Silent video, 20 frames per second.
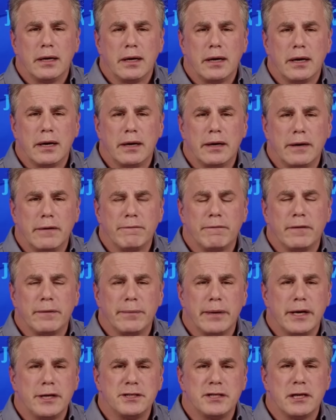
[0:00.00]
uh,
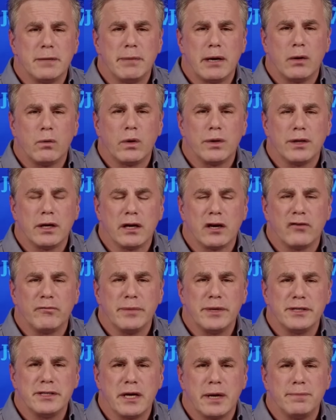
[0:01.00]
information about what the
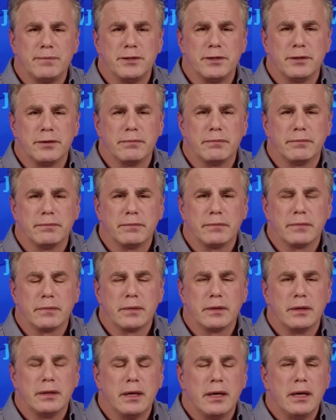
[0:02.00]
government's up to.
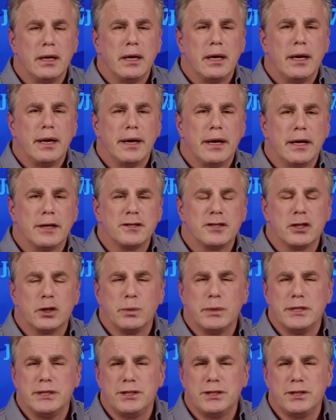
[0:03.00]
And so
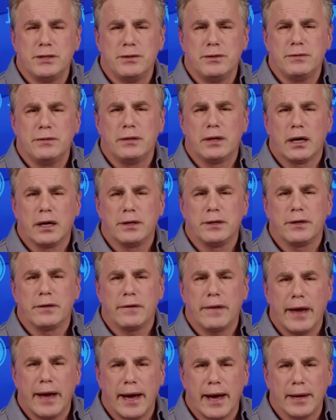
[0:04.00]
we sued under
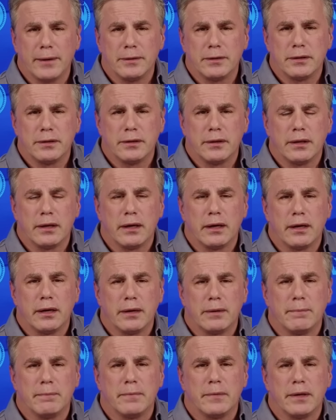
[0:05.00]
that
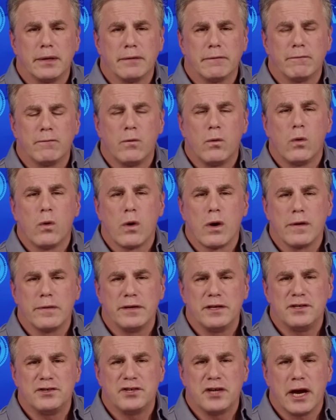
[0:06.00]
um, for
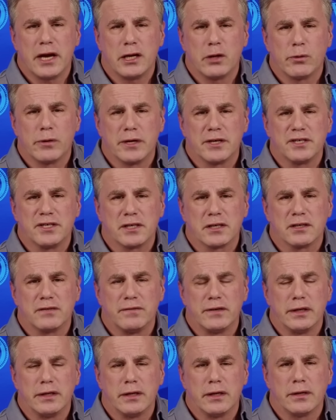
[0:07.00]
these January 6
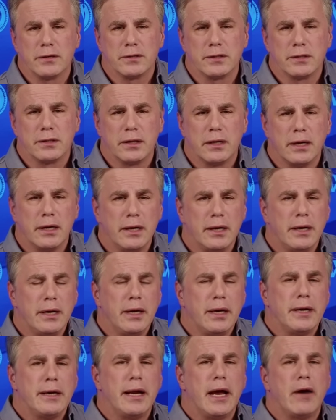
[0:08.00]
videos.
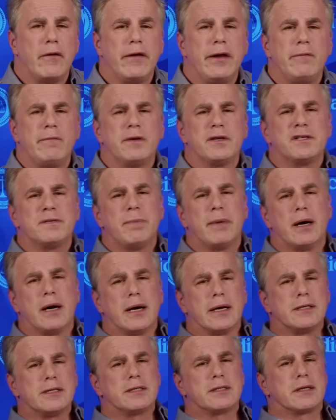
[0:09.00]
Now, in
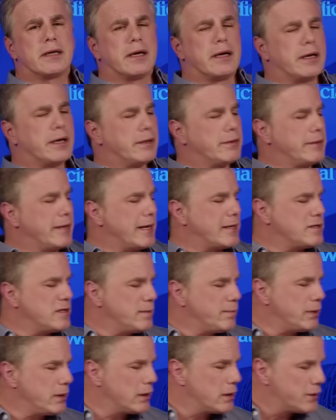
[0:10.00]
response, uh, Nancy
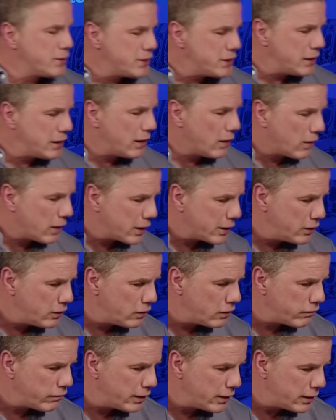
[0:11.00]
Pelosi
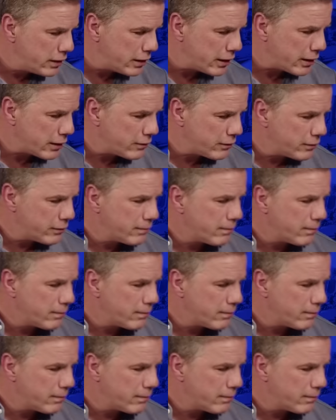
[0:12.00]
argued three things.